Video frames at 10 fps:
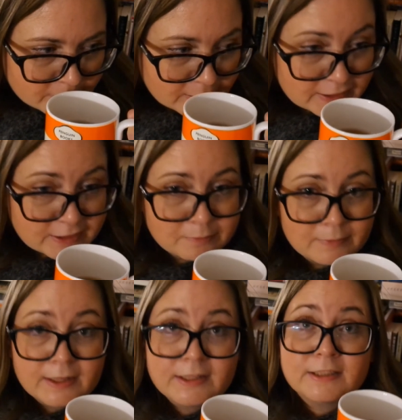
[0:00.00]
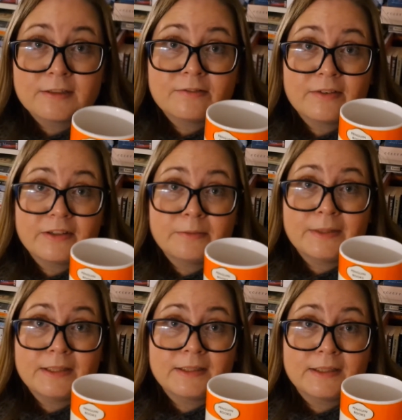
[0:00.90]
It smells very
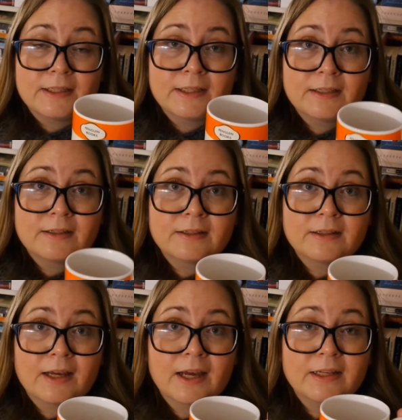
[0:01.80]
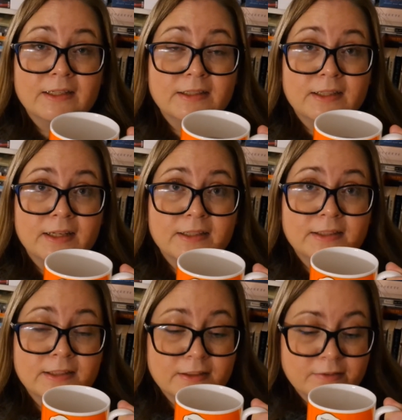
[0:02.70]
minty and it tastes